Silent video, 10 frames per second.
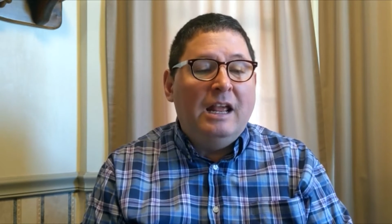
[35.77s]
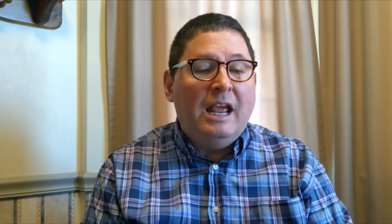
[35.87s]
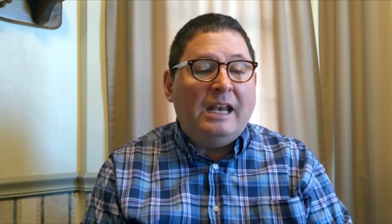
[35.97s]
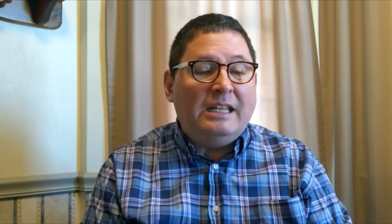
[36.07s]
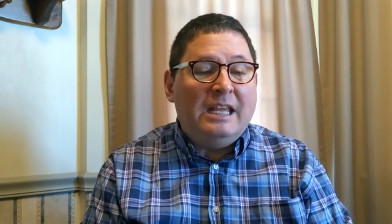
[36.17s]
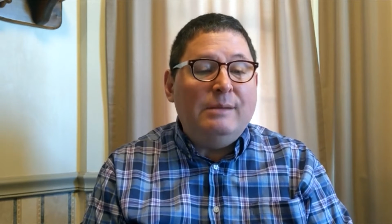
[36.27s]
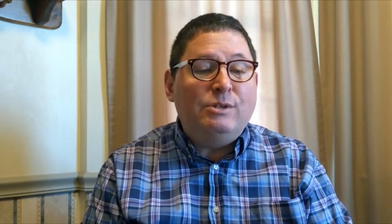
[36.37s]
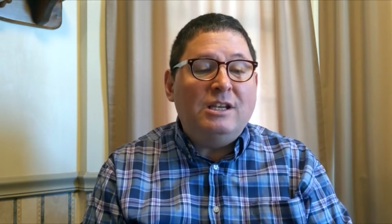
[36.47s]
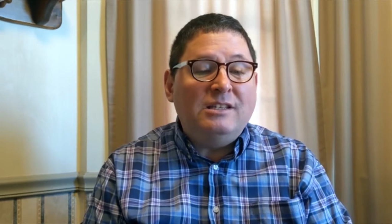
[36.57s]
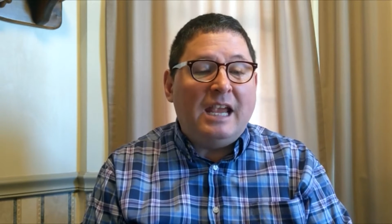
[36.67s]
and
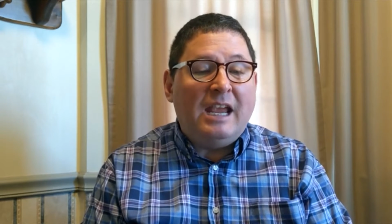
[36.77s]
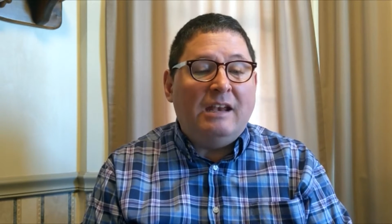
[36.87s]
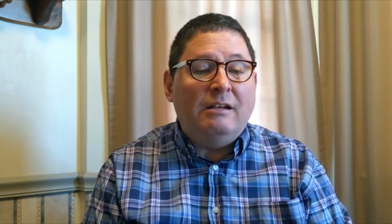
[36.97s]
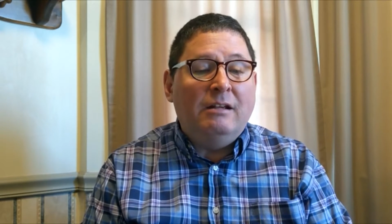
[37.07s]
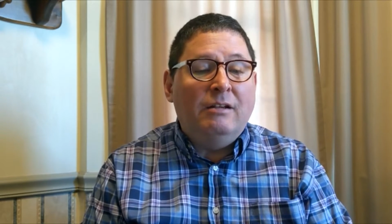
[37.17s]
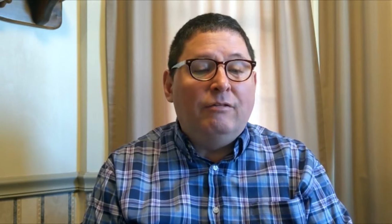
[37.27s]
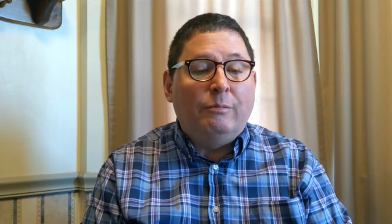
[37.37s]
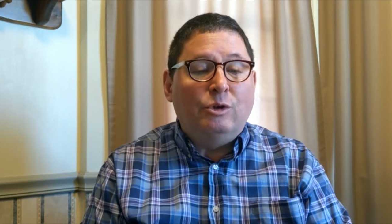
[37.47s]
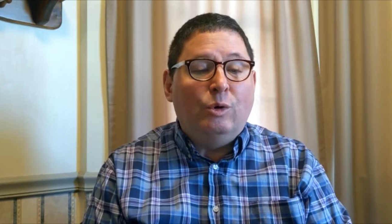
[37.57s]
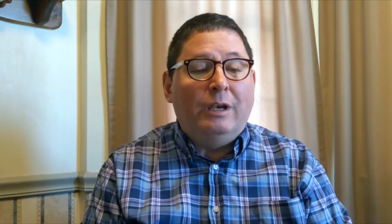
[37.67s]
keeps his hand
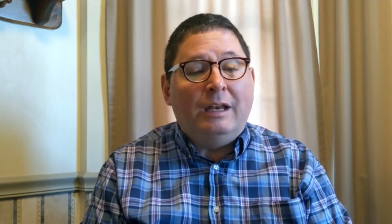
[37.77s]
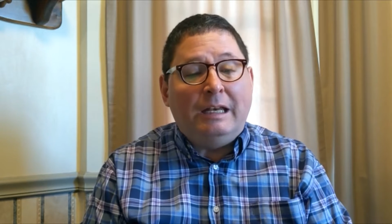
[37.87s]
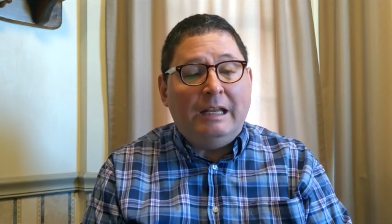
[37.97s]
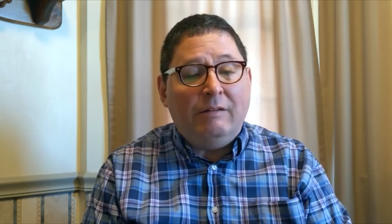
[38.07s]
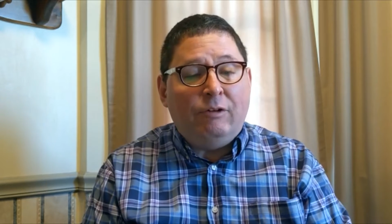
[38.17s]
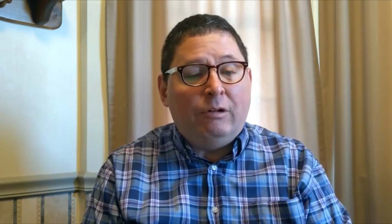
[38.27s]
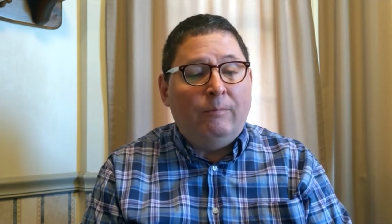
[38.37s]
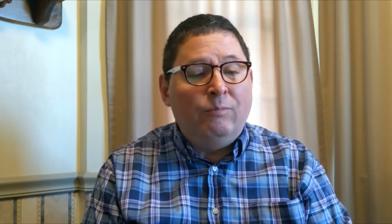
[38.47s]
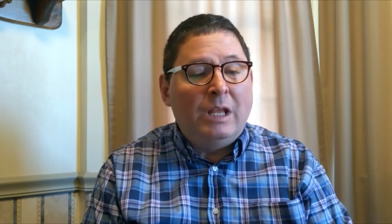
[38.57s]
from doing any evil.